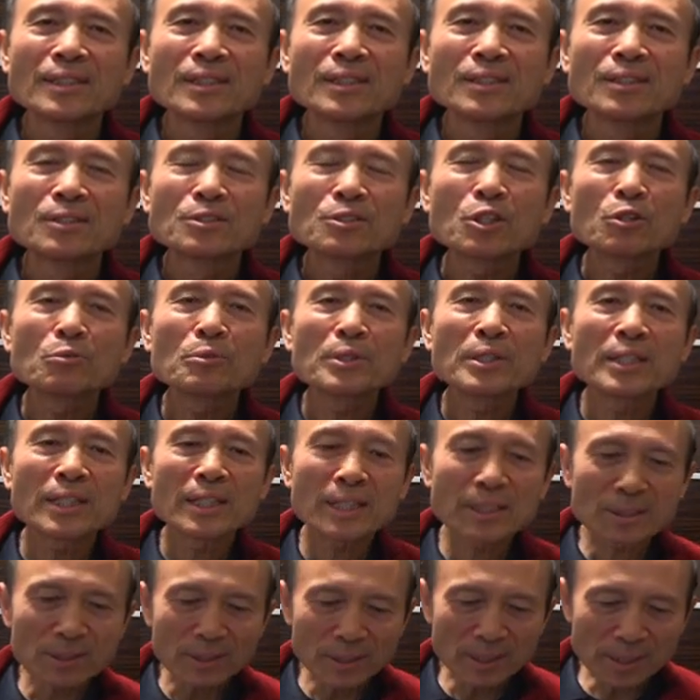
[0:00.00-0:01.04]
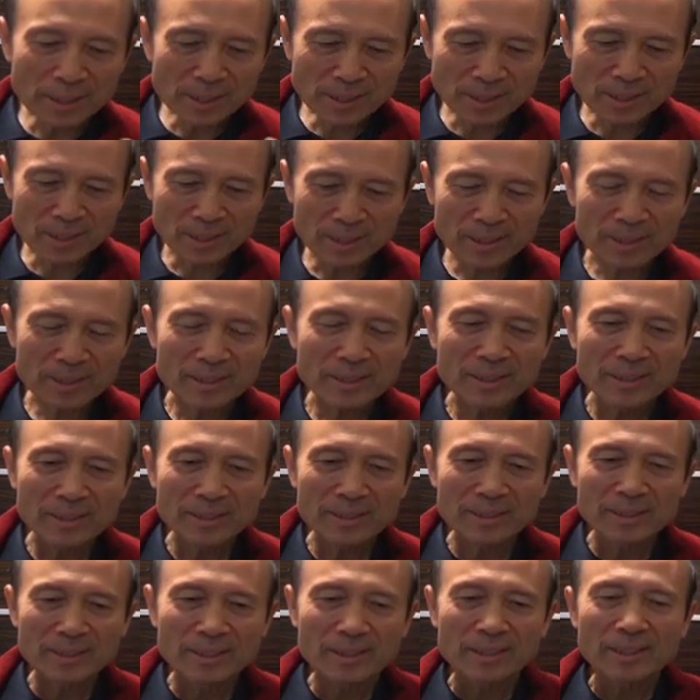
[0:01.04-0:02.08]
So we need to listen.
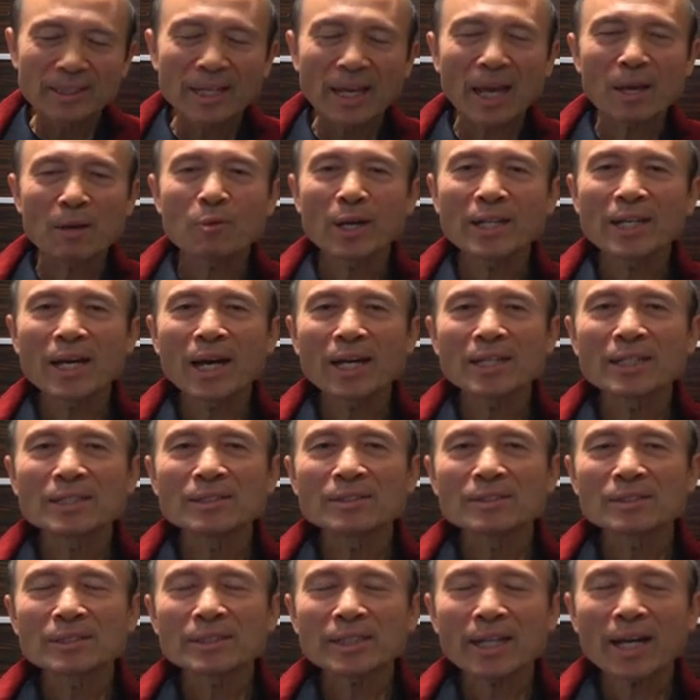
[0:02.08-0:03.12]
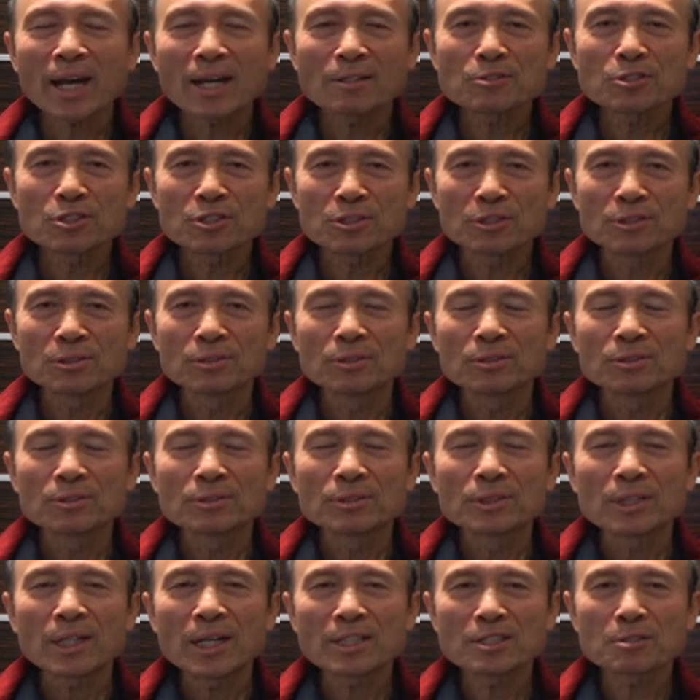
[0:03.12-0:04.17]
And when I counsel
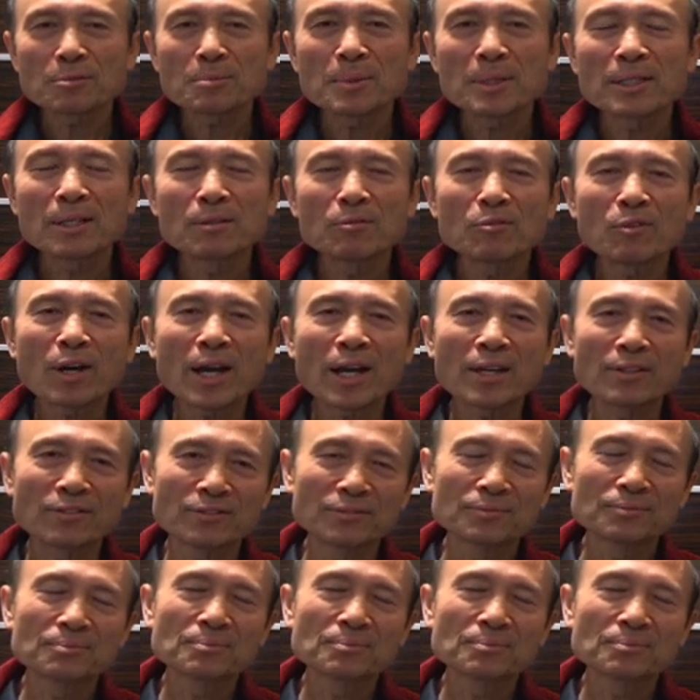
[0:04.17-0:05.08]
husband and wife,